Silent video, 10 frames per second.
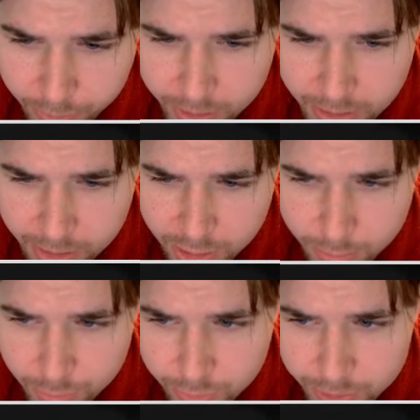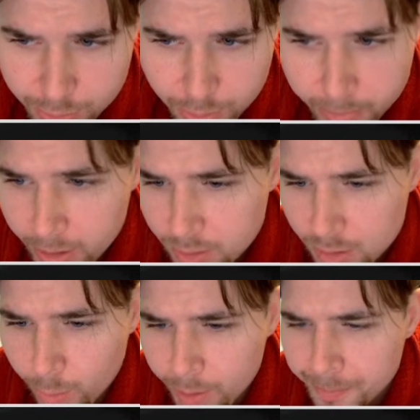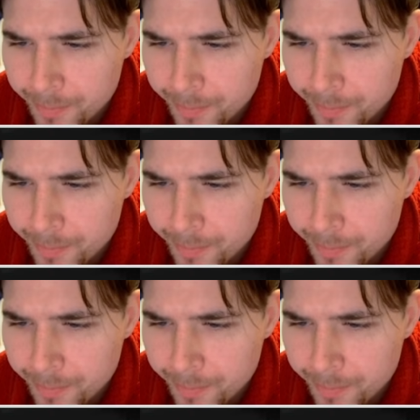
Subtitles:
because I just move it to a better square.